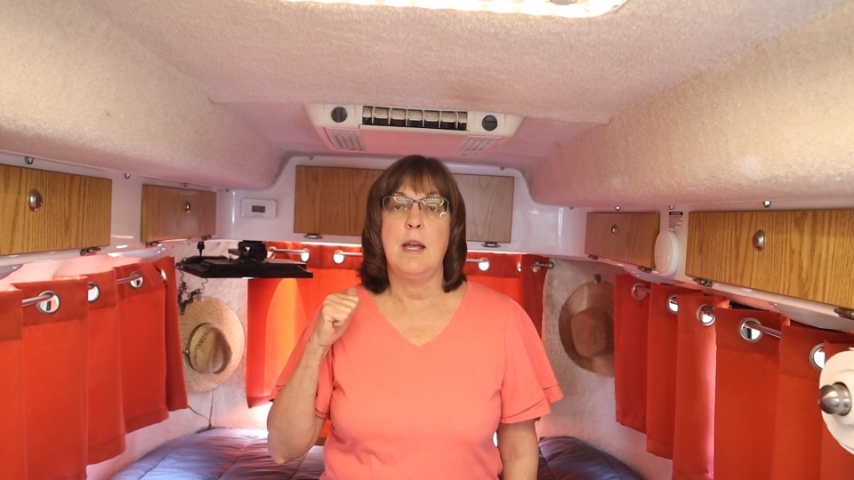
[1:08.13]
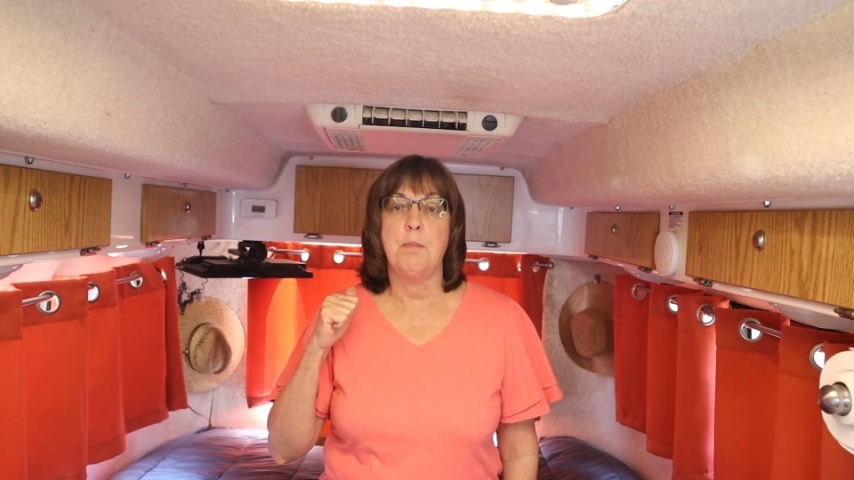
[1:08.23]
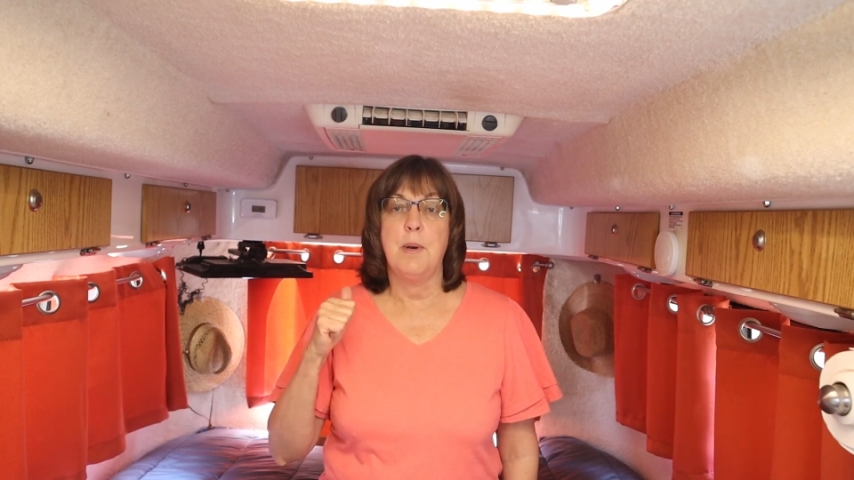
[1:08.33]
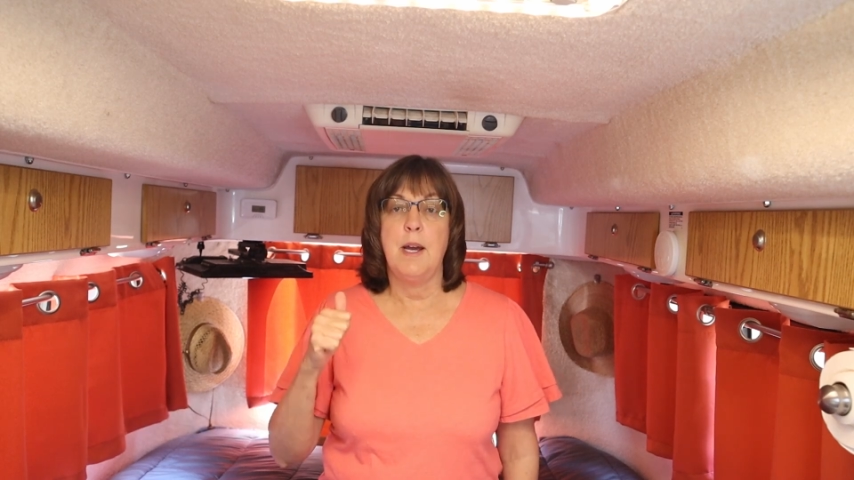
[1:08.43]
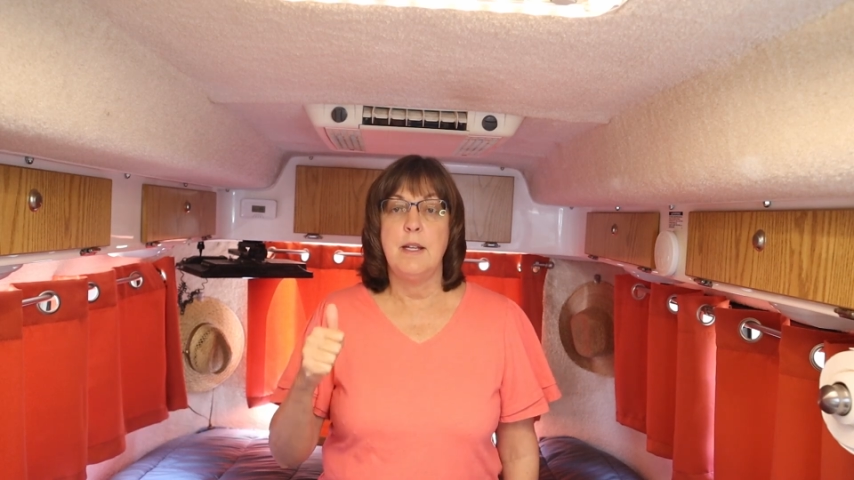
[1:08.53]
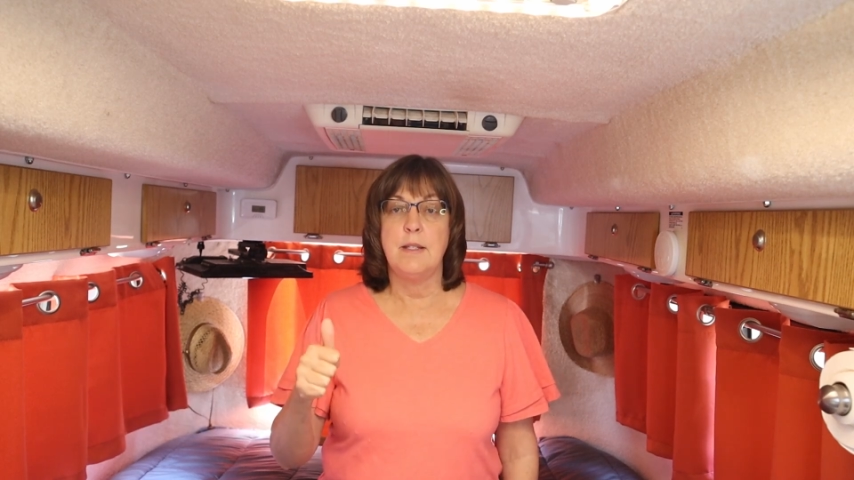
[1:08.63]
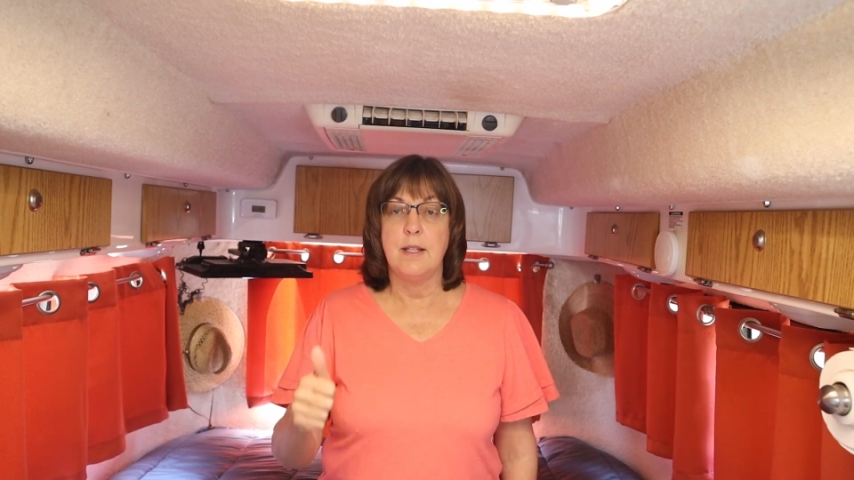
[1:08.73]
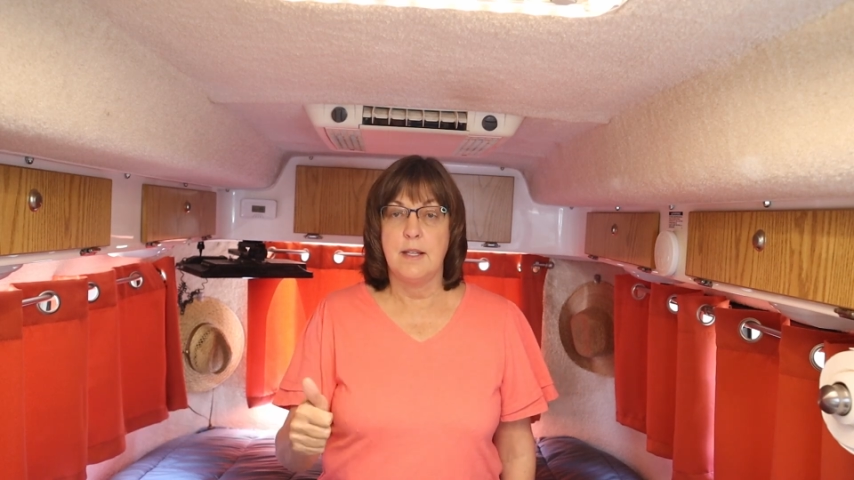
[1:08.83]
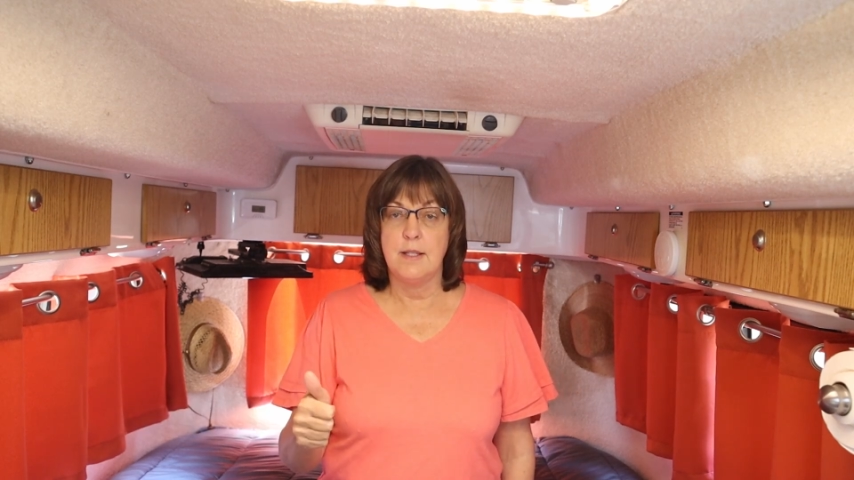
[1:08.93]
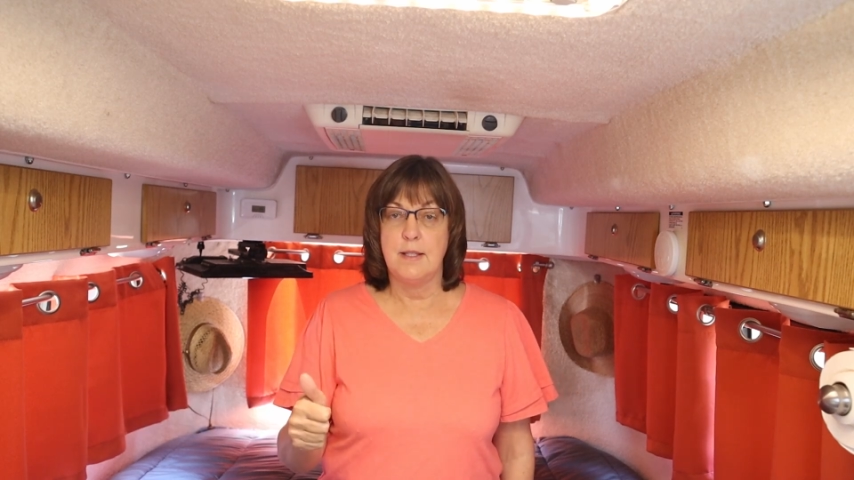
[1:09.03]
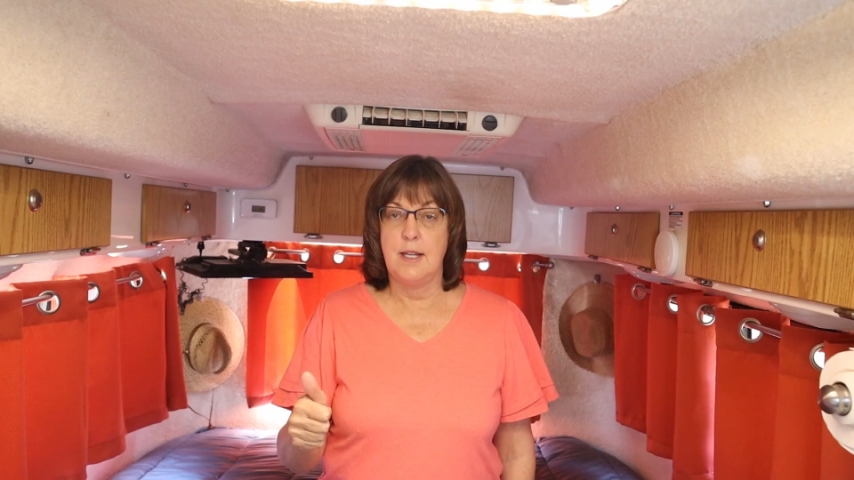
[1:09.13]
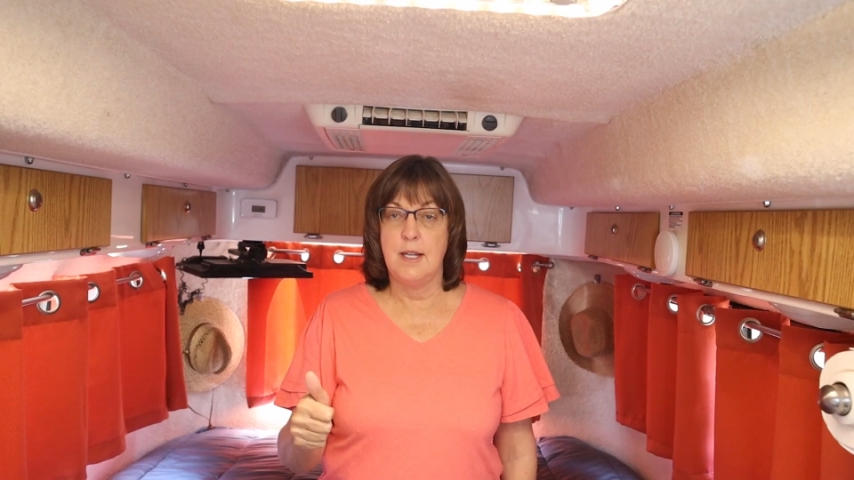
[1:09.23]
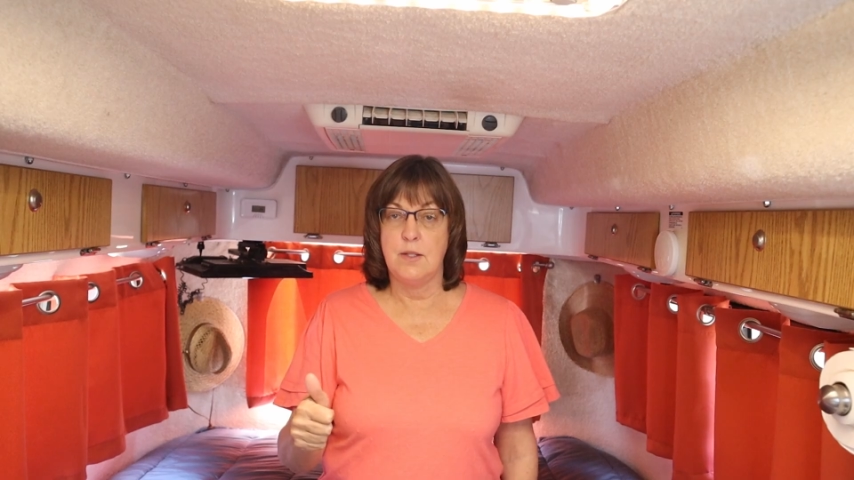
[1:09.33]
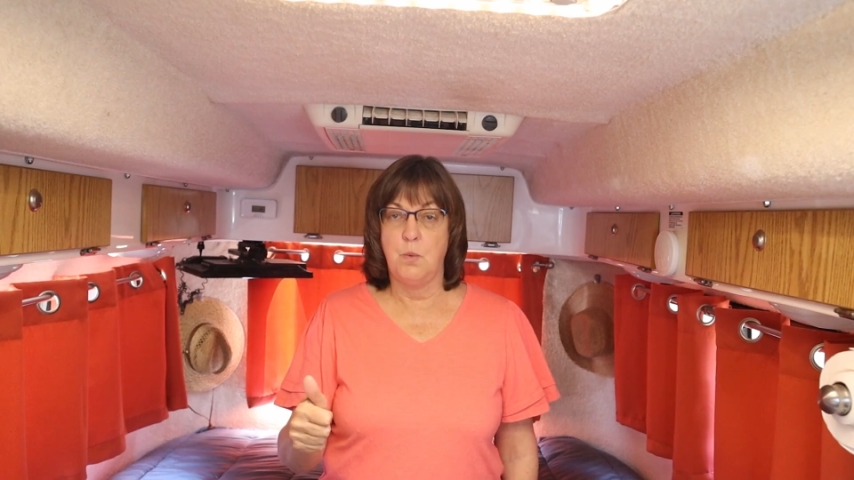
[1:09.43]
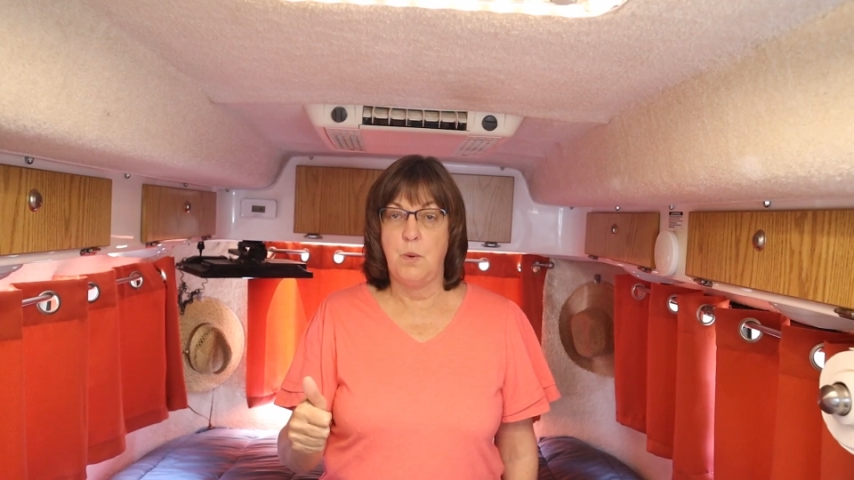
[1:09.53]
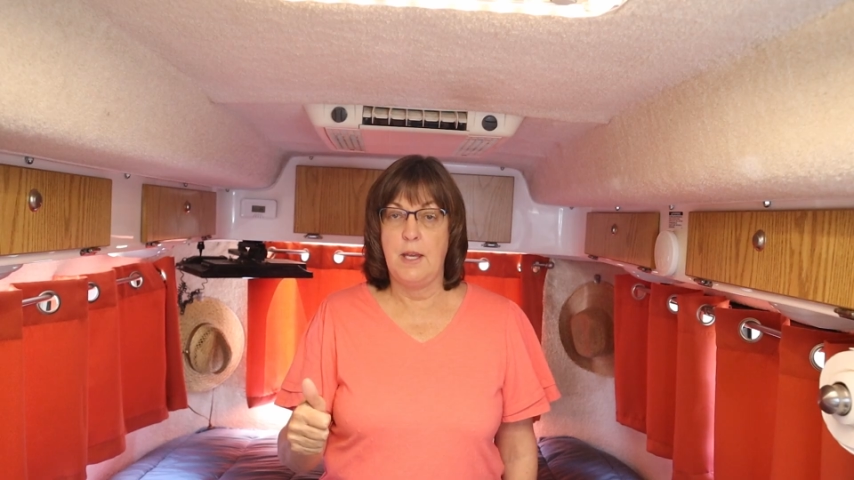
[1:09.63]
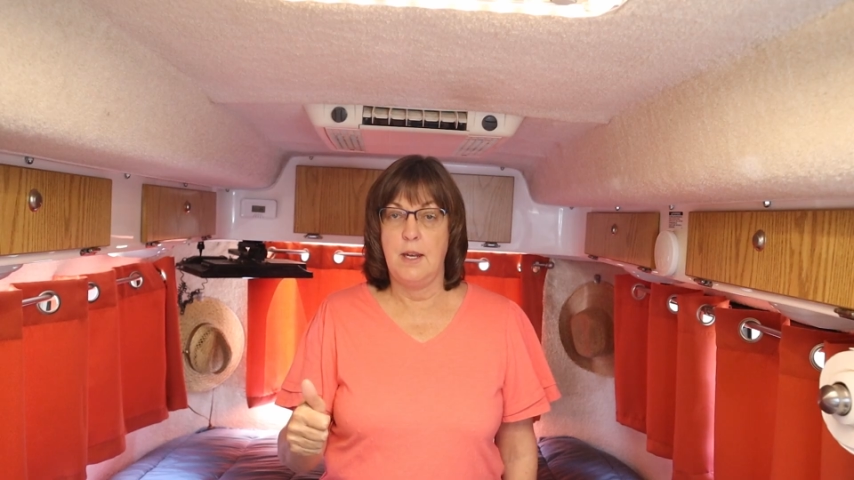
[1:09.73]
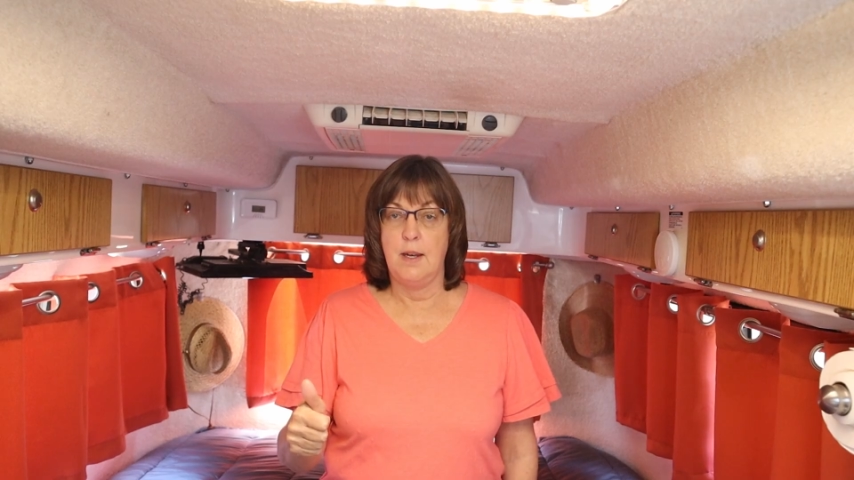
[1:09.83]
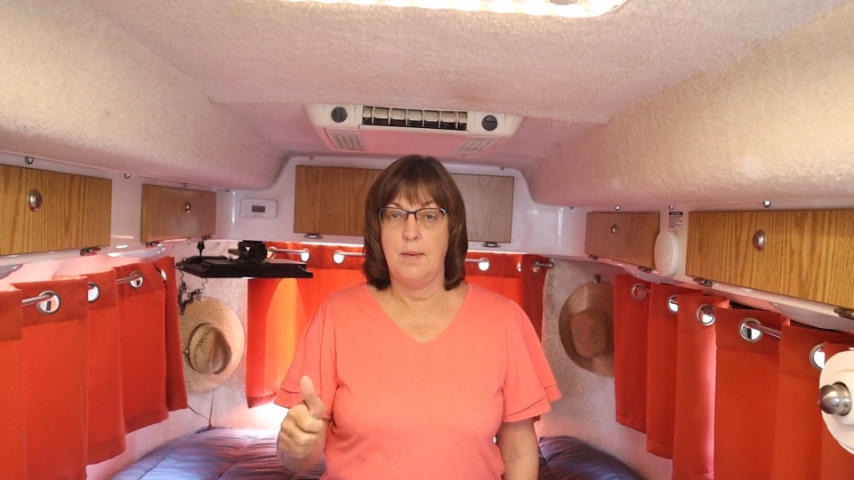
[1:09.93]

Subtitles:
and price, Casita's a win.